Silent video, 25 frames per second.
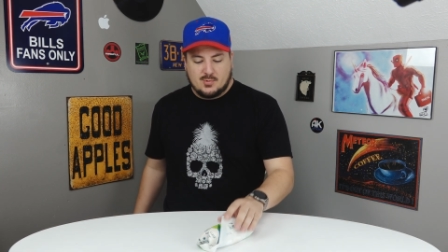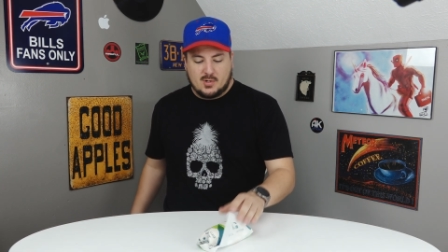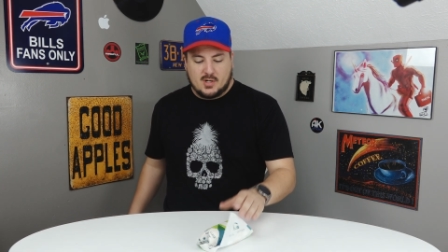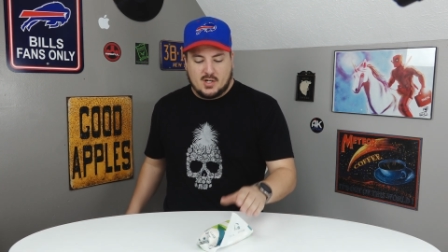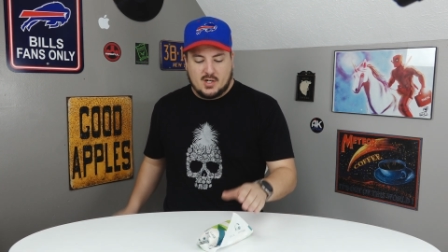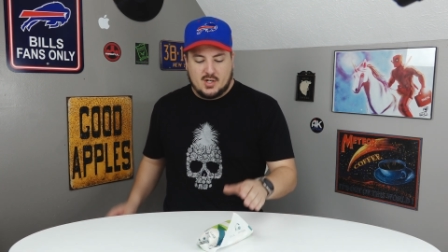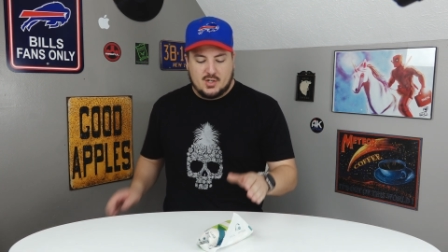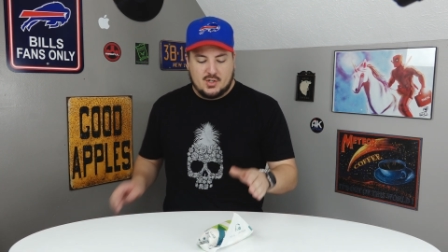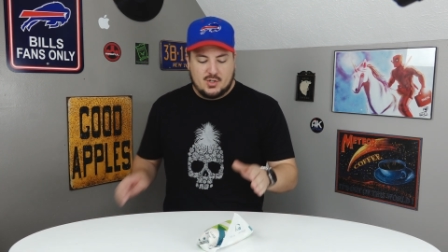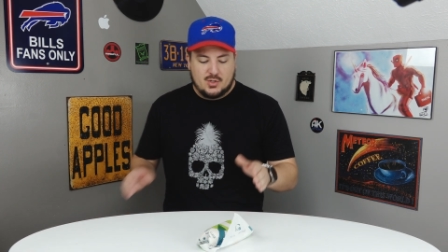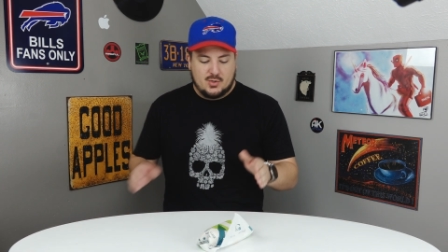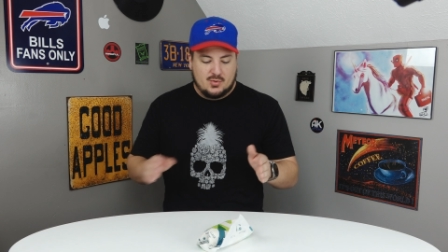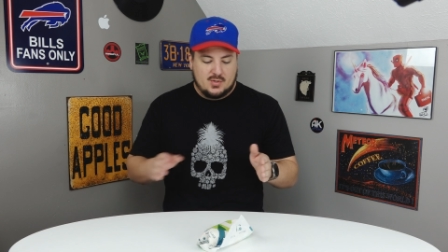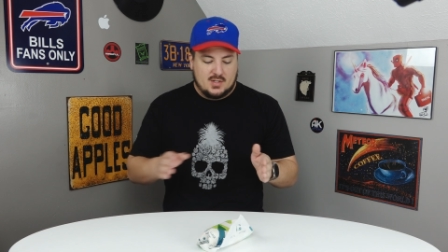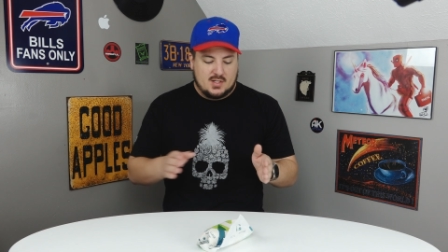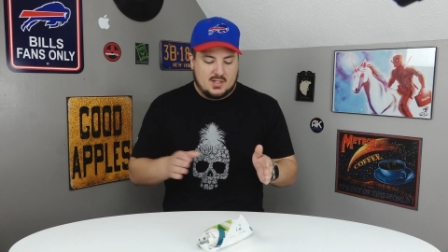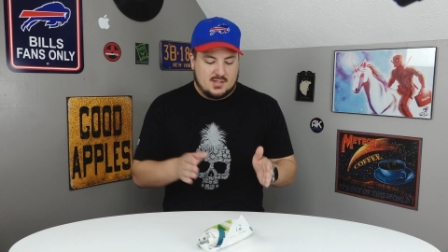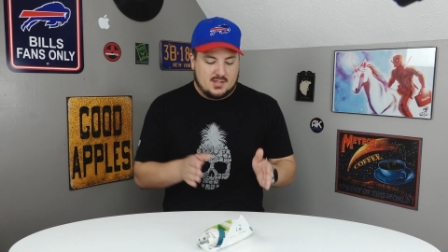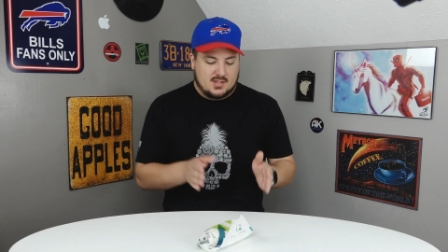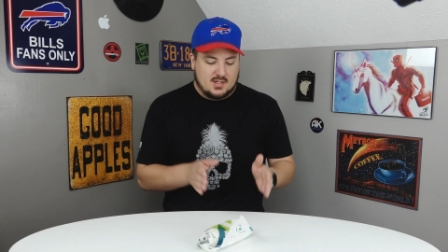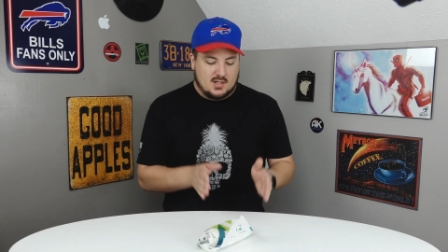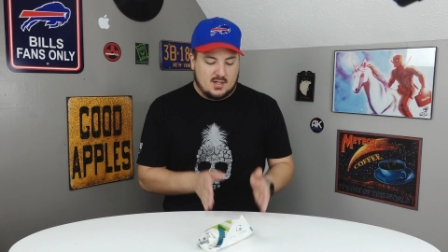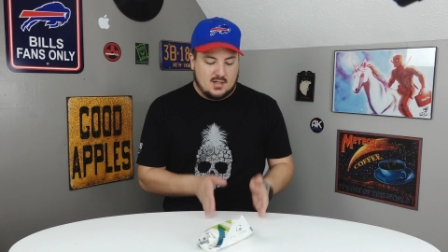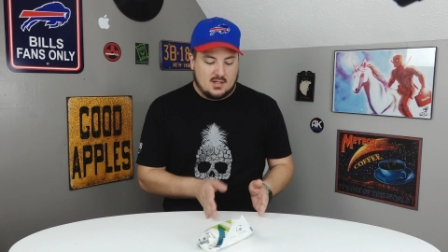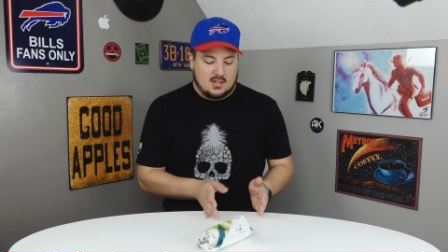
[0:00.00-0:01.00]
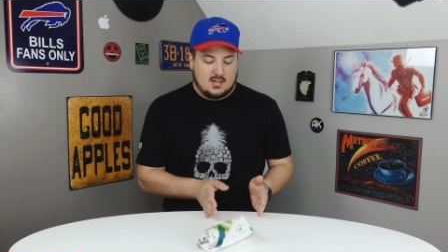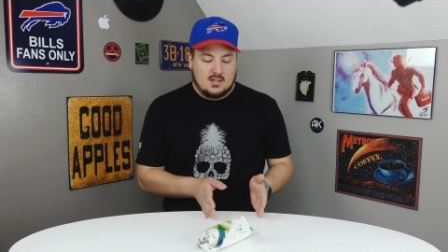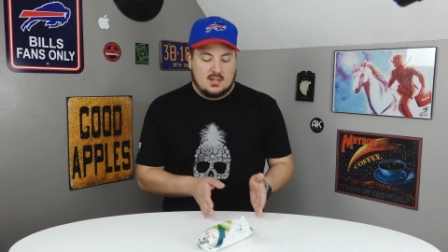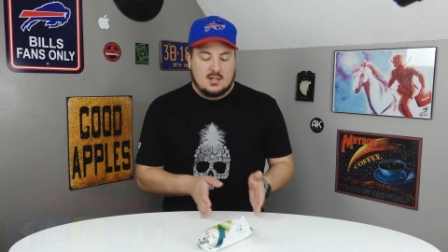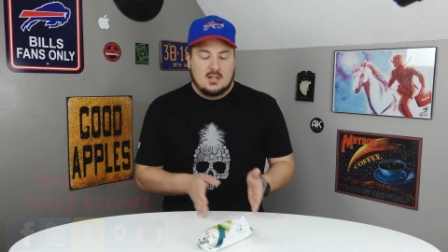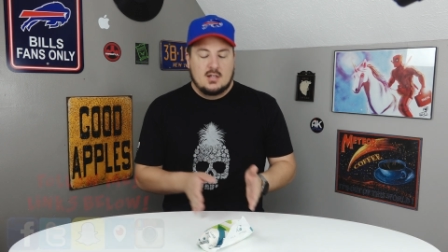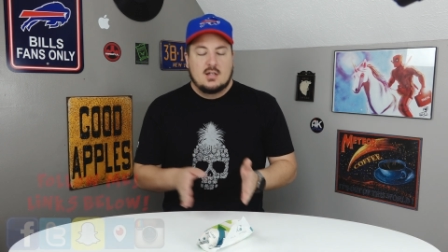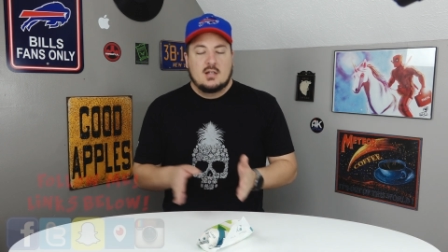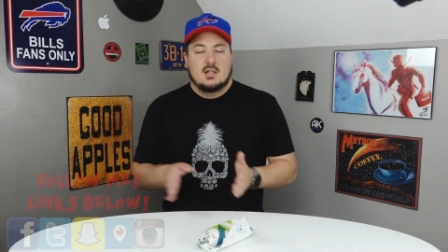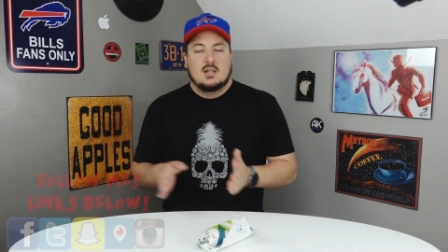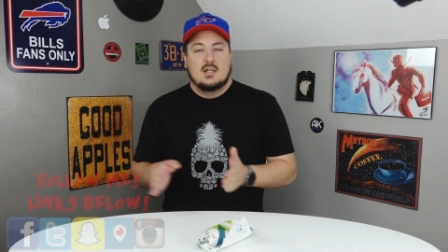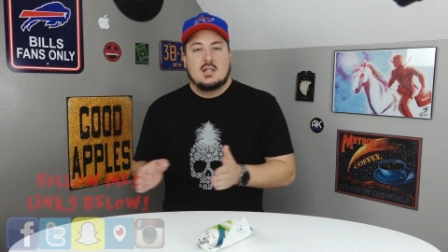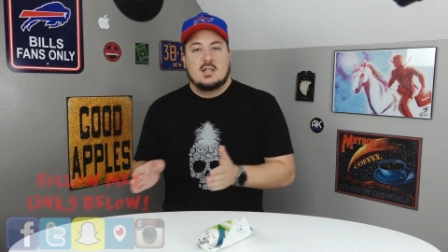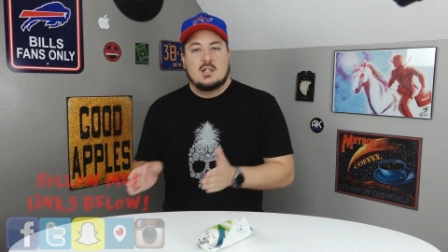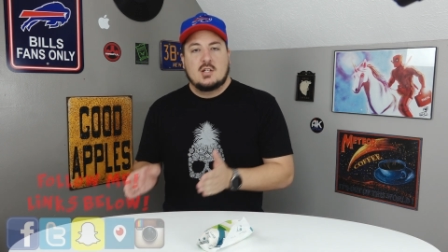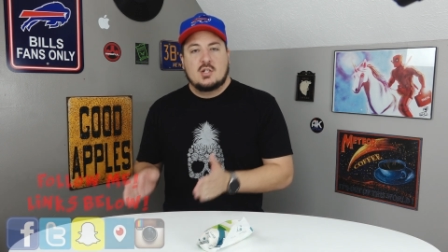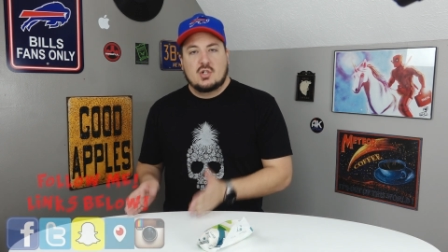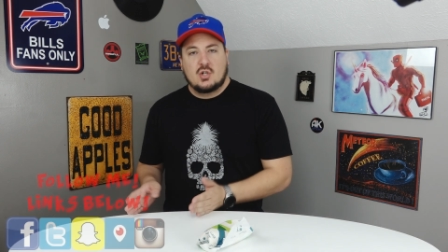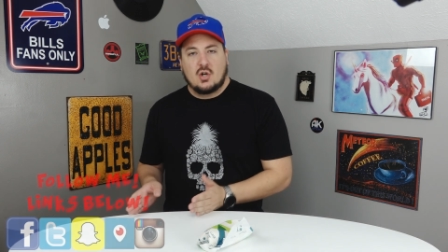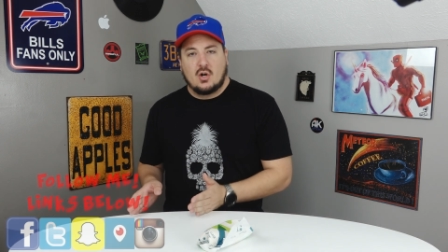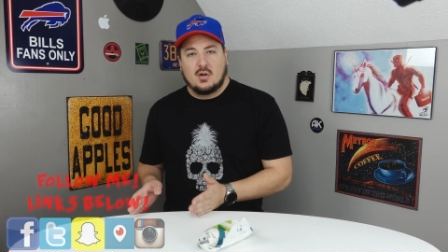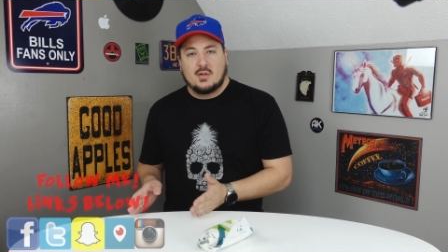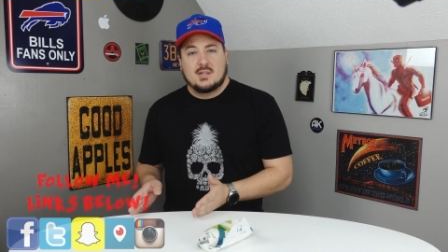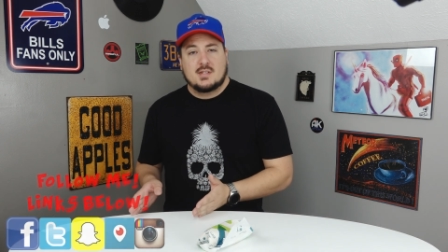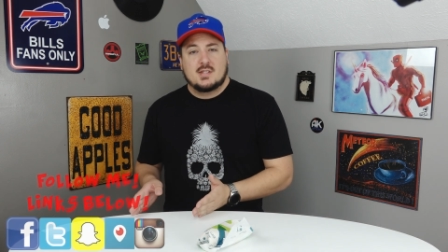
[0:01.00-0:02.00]
We're gonna do these uh,
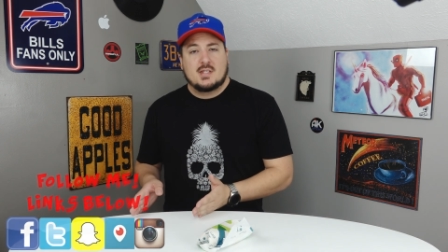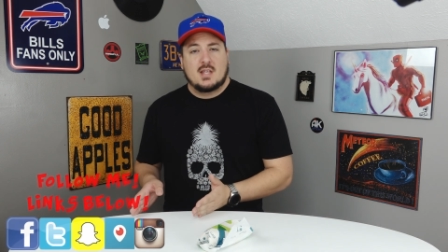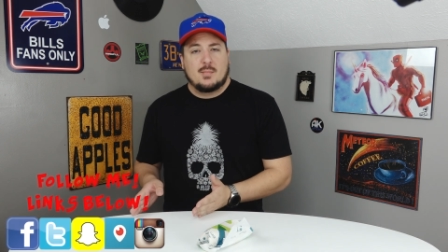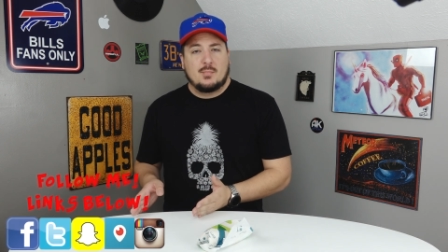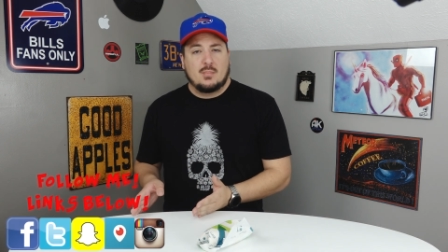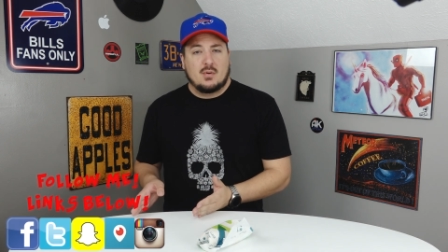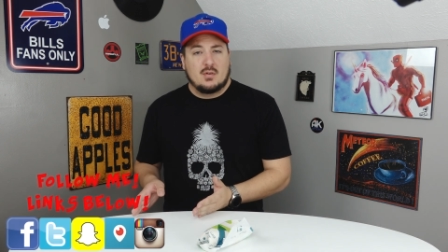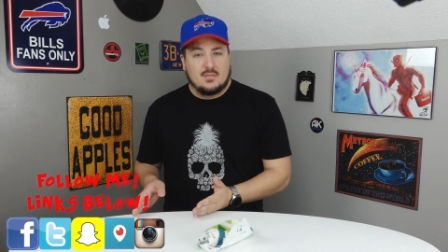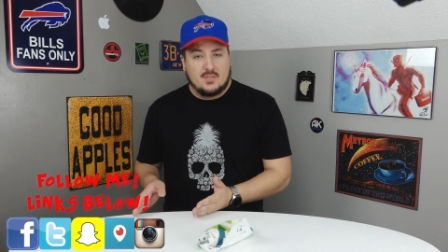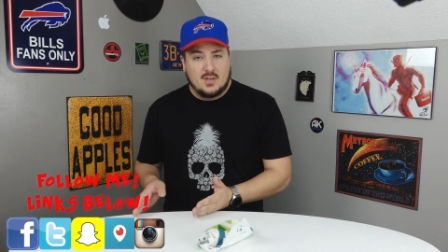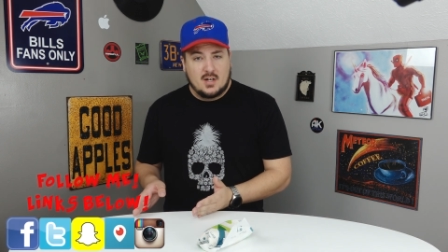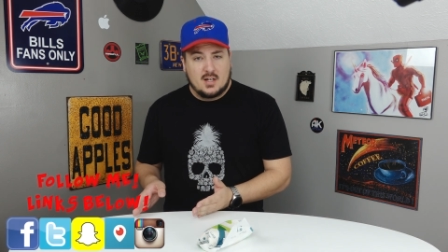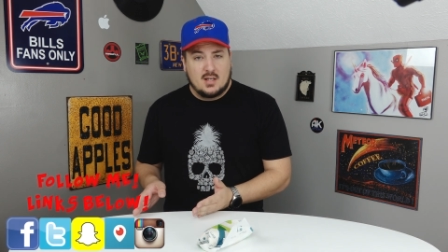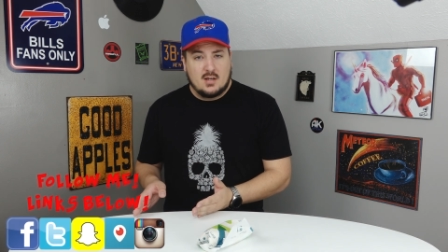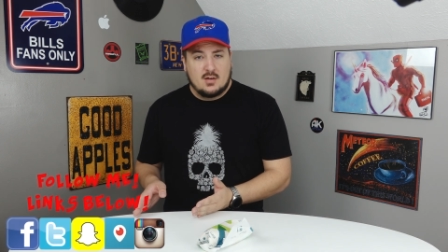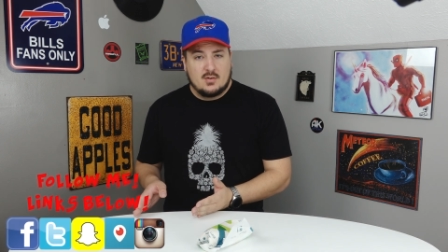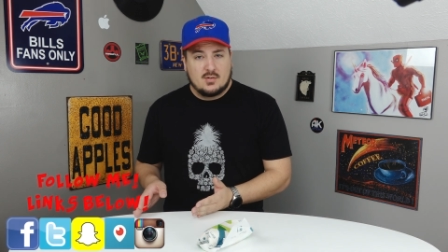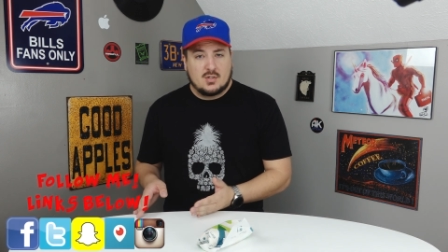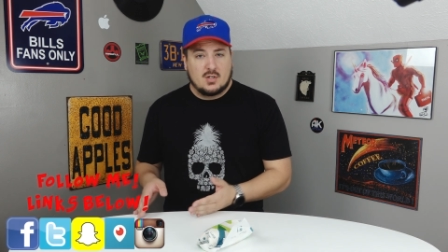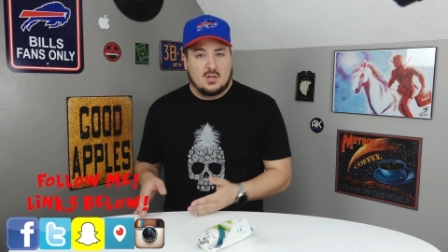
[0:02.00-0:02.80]
each on separate videos.